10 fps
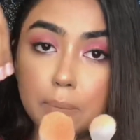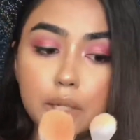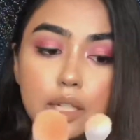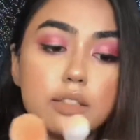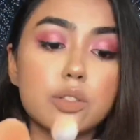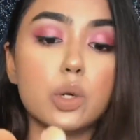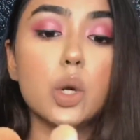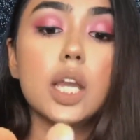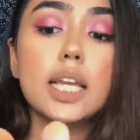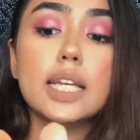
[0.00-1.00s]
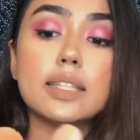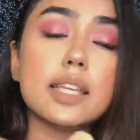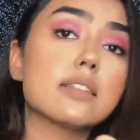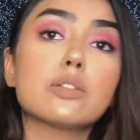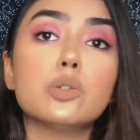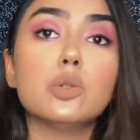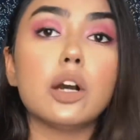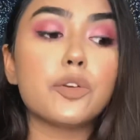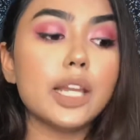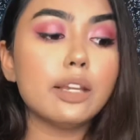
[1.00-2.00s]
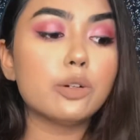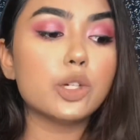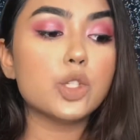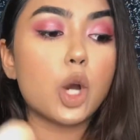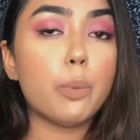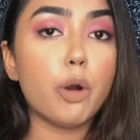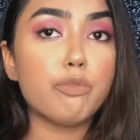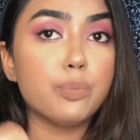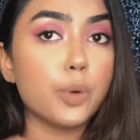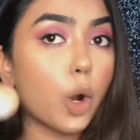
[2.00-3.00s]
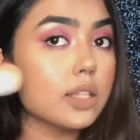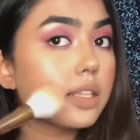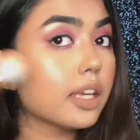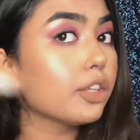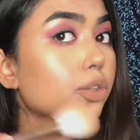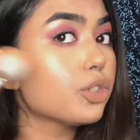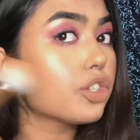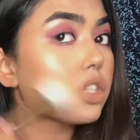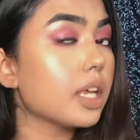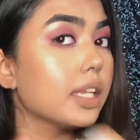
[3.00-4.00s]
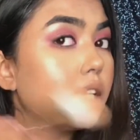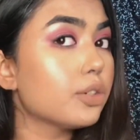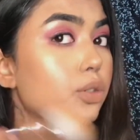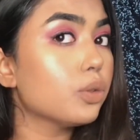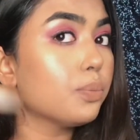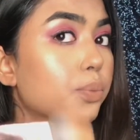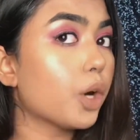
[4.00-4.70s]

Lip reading: tapered, so these do a really good job of bronzing. You just need to